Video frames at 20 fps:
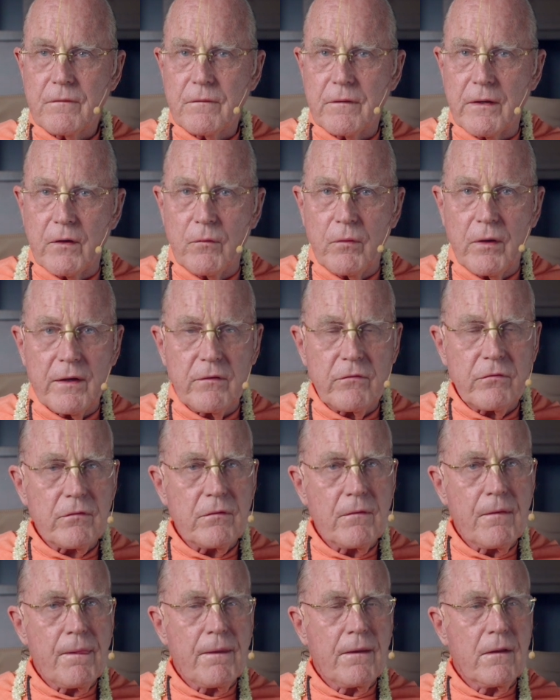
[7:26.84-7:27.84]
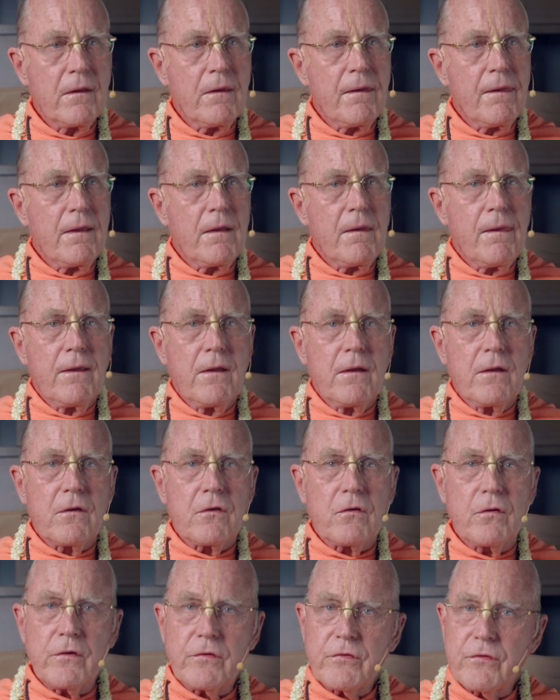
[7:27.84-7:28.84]
He writes,
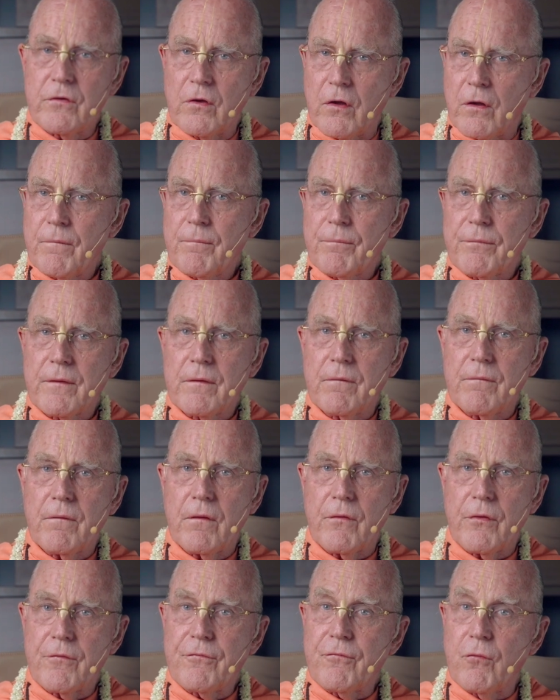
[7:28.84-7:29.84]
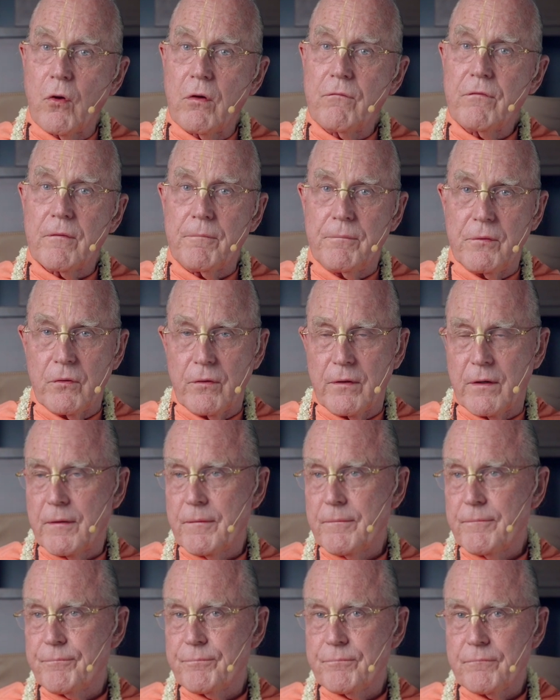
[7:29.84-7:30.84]
Krishna, the form of beauty,
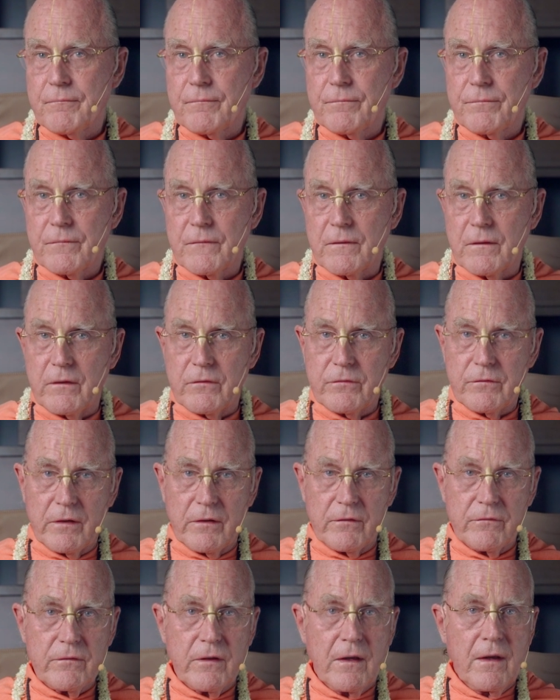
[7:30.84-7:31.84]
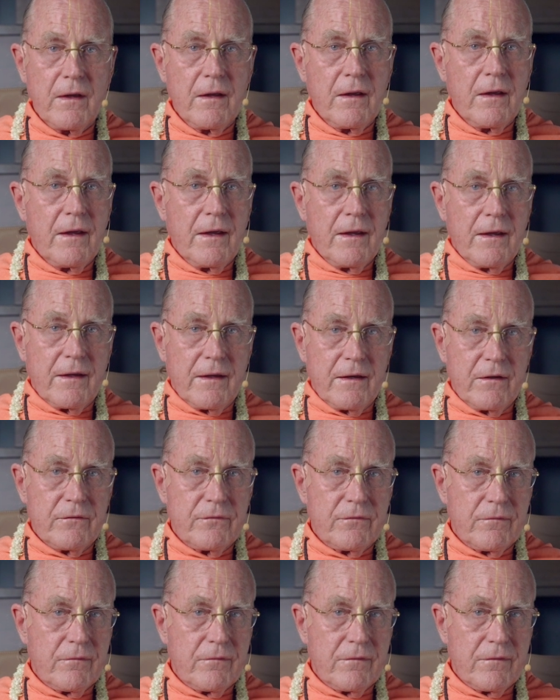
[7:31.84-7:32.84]
he says,
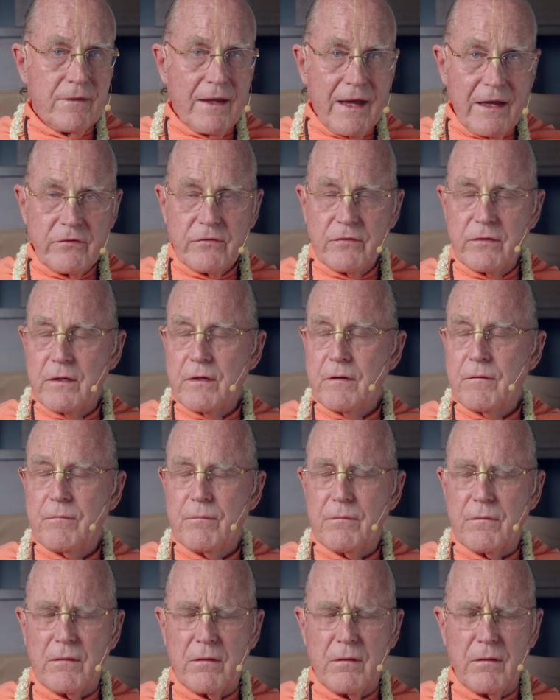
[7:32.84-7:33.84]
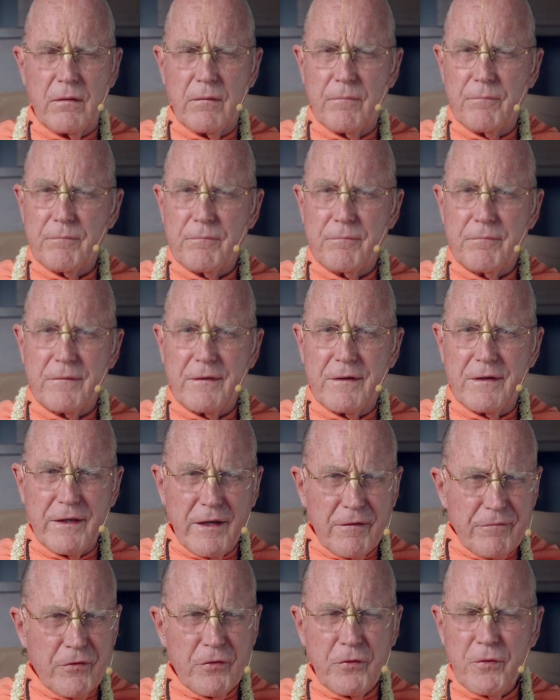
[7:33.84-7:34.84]
is dashing,
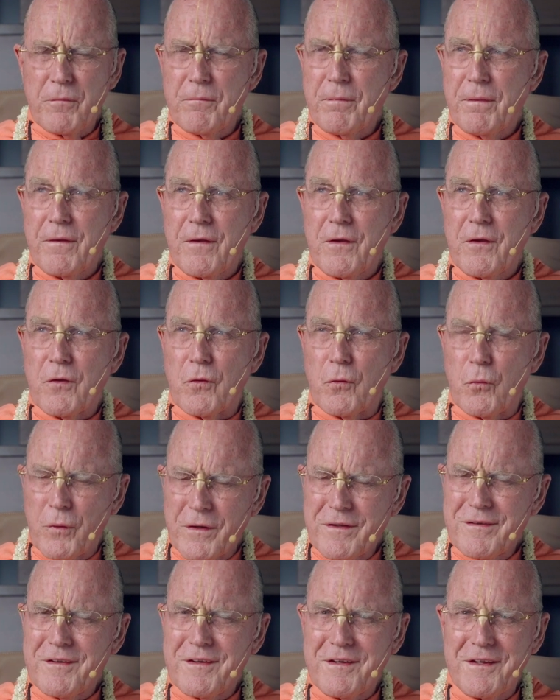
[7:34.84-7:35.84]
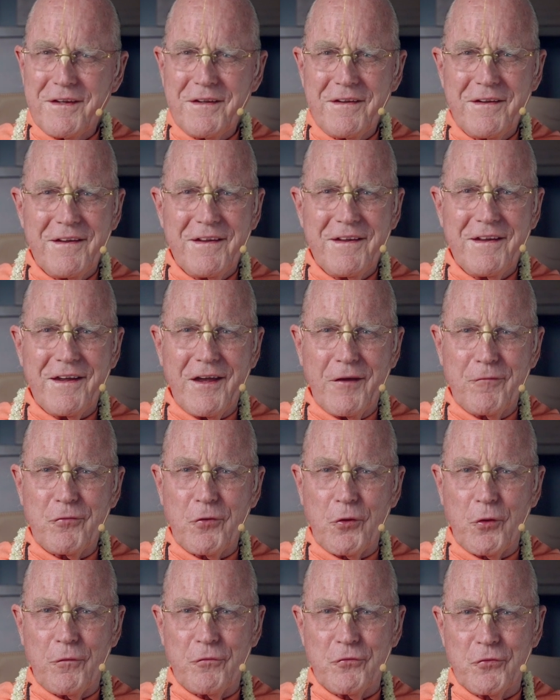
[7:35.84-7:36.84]
clever, witty, and
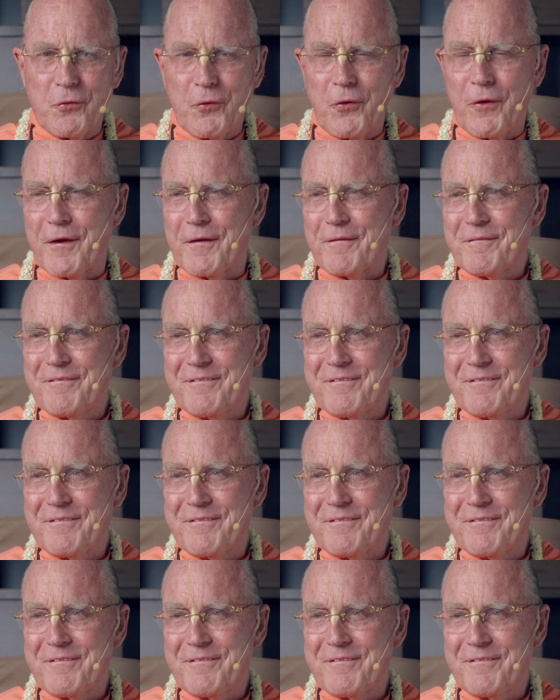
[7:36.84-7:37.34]
full of joy.